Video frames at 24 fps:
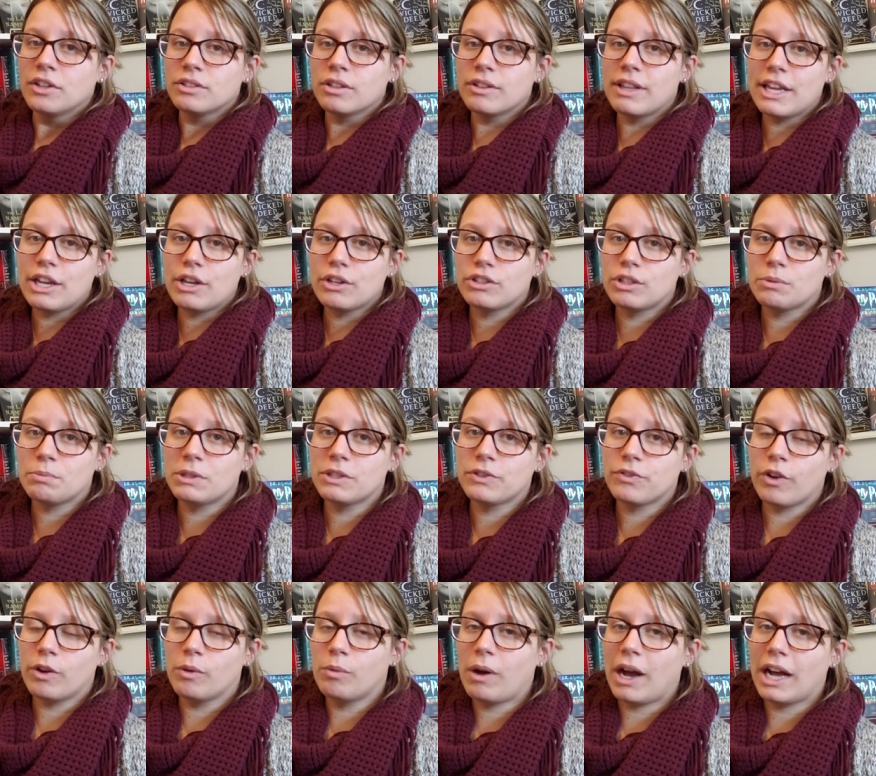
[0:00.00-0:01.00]
So thank you so much
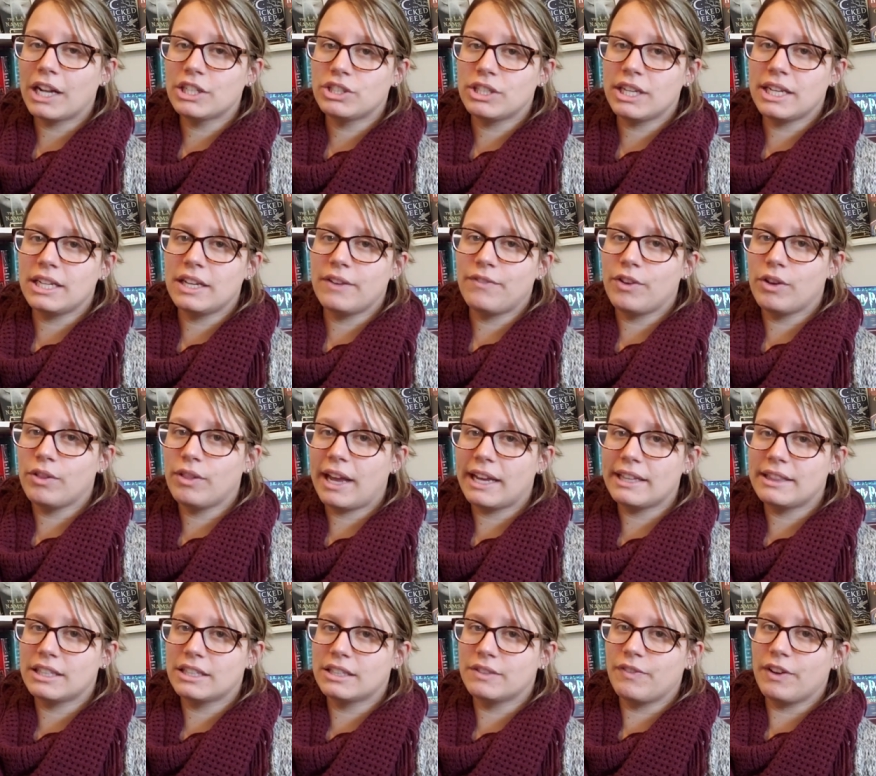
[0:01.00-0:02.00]
for watching. If you
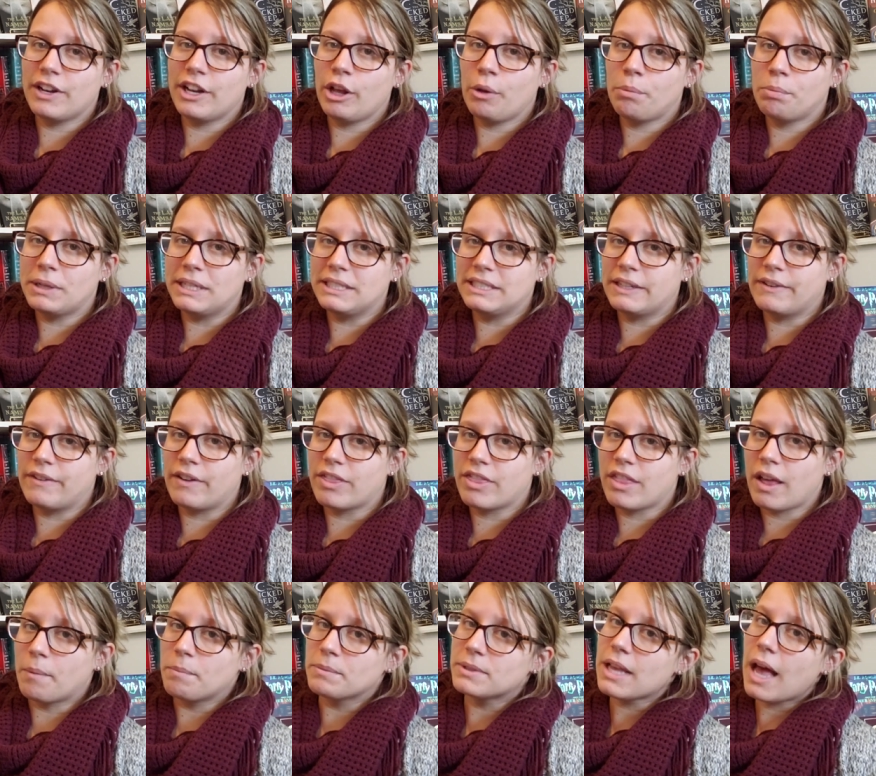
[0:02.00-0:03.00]
like this video, please give it a
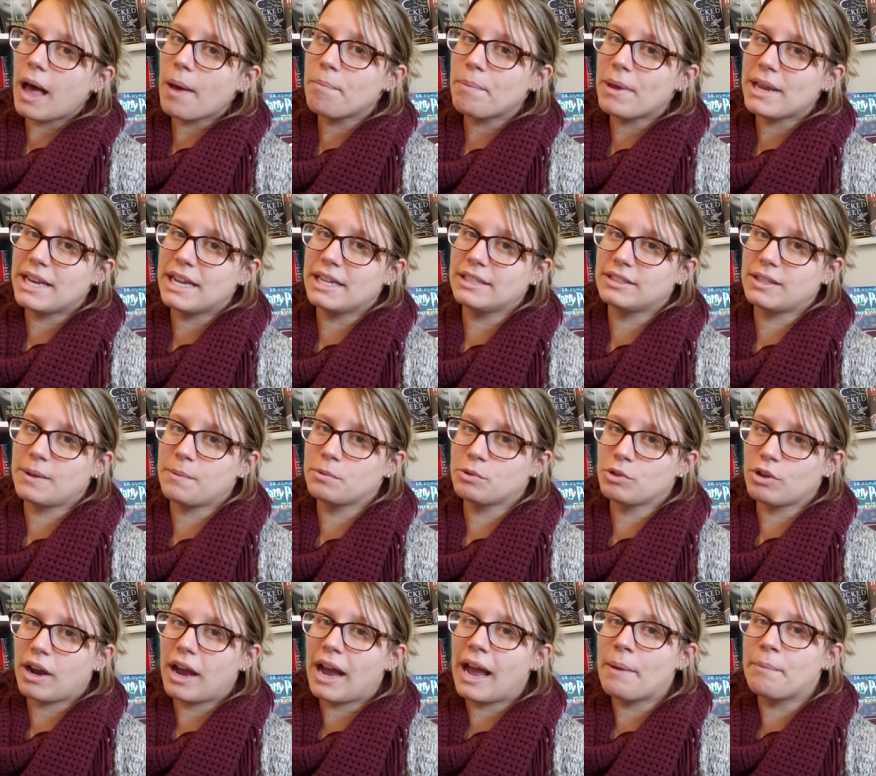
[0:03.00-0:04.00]
thumbs up and hit
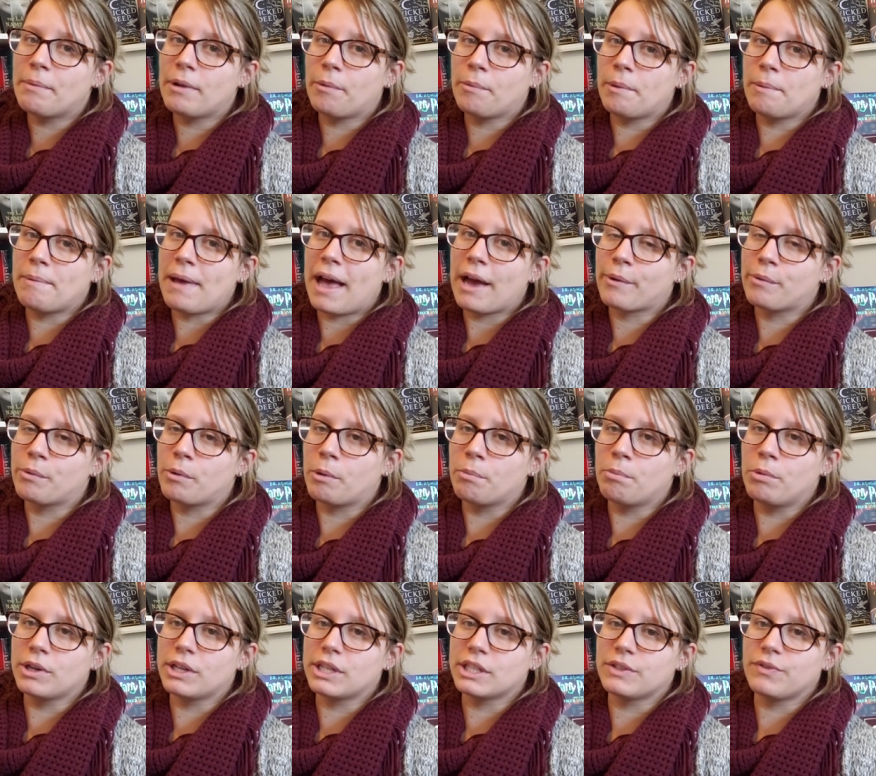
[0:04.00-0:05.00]
subscribe. And I'll be back with more
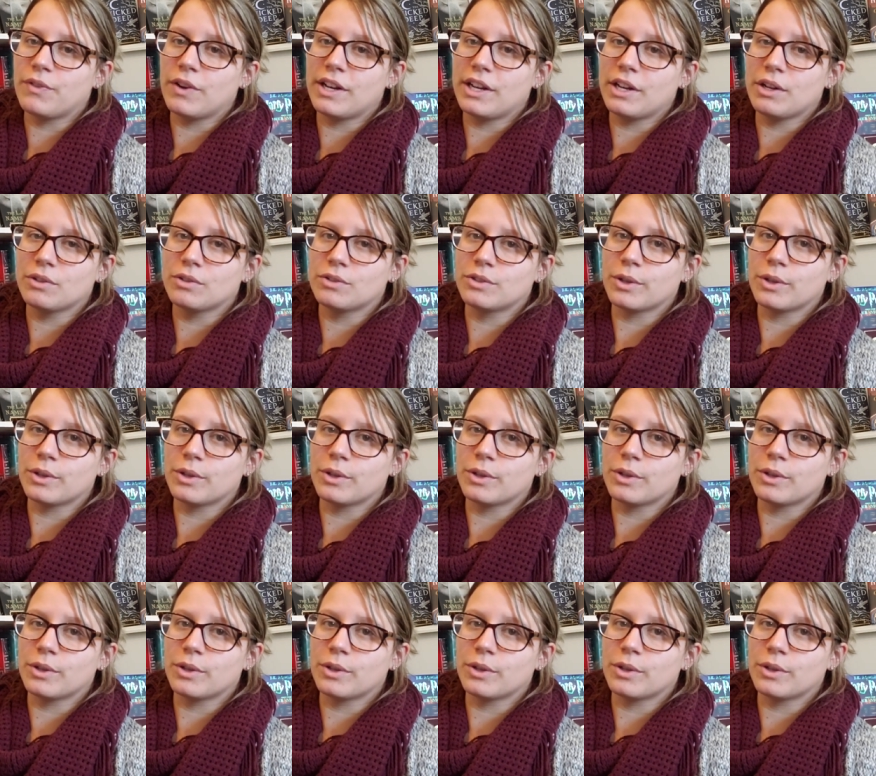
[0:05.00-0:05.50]
bookish videos